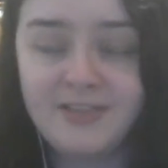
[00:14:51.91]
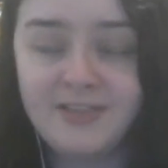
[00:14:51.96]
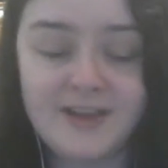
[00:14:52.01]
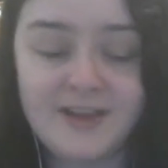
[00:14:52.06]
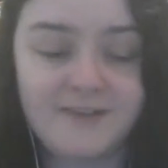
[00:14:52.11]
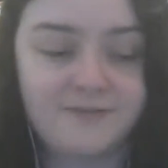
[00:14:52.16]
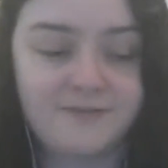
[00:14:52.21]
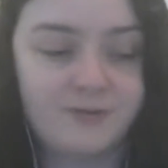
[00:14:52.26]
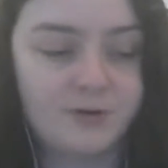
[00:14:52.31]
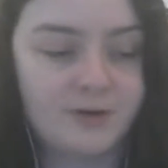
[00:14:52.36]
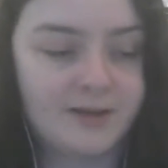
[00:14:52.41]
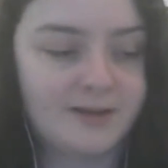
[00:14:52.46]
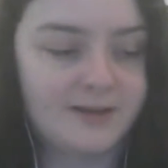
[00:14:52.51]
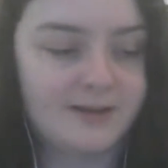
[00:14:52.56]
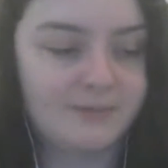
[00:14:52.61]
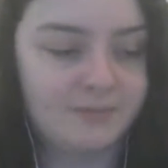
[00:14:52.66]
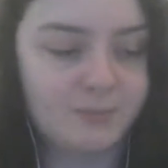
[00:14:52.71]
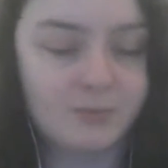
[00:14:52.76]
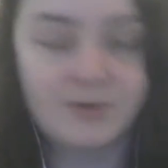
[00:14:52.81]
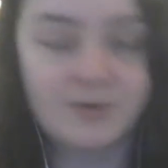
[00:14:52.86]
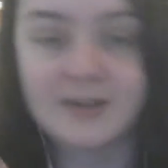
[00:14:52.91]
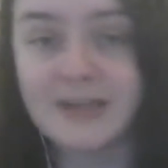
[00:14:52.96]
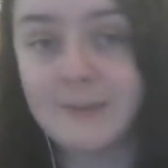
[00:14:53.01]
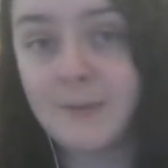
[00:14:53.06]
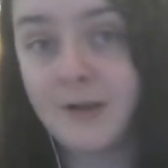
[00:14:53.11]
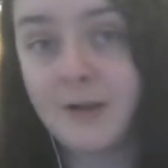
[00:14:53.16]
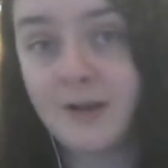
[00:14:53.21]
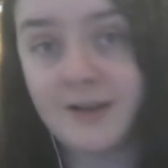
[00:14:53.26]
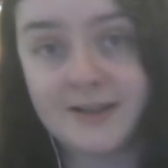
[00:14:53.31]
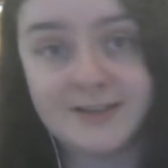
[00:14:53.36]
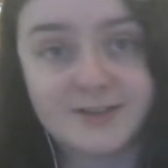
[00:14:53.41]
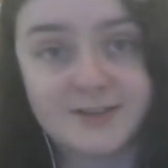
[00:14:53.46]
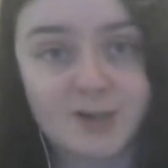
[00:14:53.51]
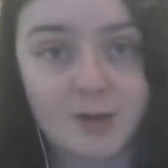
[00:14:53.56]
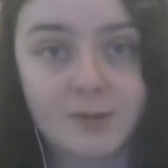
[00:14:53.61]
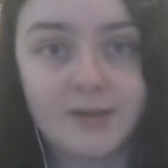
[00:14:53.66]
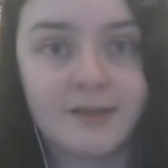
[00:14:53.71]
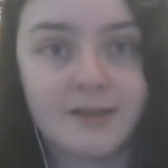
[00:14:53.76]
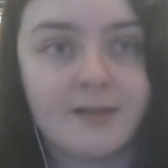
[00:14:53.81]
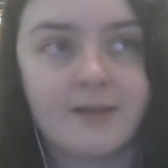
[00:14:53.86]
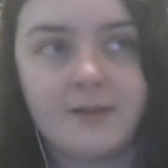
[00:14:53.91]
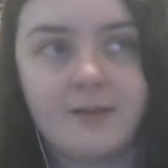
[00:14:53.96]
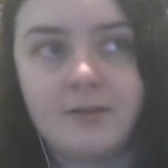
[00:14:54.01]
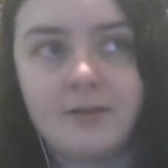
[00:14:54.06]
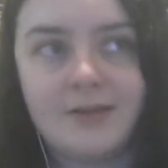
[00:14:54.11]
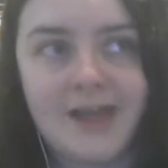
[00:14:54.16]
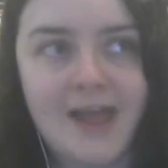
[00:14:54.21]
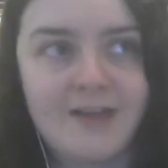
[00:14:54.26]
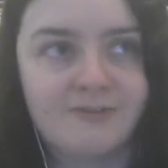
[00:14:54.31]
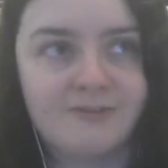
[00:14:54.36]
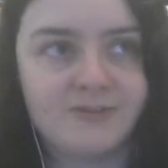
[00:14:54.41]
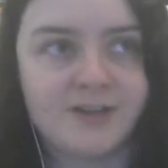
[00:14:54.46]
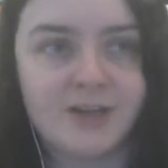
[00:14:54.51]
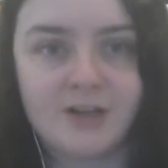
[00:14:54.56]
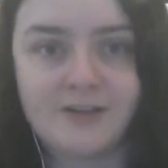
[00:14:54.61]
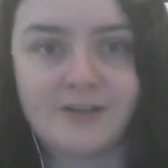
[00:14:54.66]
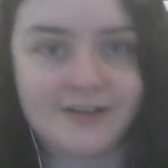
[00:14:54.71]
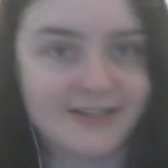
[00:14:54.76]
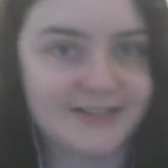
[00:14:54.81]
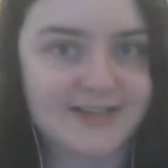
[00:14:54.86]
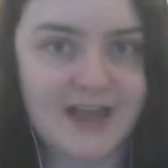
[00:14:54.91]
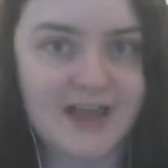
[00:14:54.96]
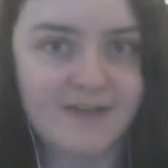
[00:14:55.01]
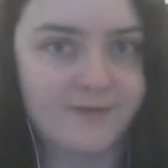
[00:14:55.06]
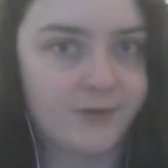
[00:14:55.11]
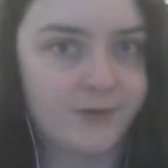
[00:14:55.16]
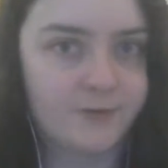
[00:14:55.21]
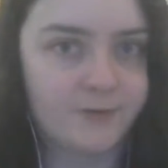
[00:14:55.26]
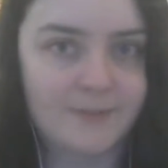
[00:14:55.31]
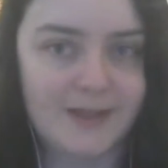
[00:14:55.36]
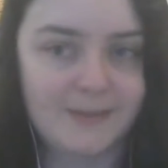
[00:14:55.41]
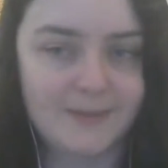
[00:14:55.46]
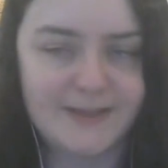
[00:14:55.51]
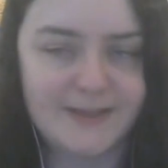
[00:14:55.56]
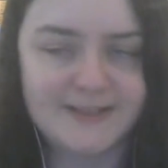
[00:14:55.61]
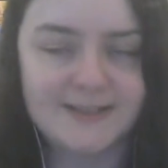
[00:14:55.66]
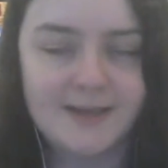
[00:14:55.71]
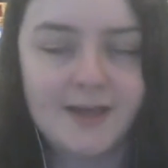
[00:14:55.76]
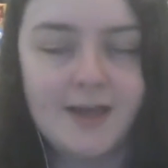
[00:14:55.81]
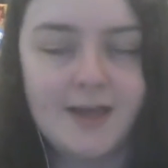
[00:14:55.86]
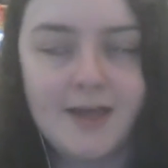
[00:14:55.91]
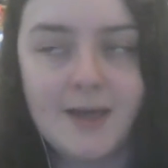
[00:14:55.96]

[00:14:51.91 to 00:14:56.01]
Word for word: Therefore, if we want to keep our lines going, every girl needs to have a lot of babies.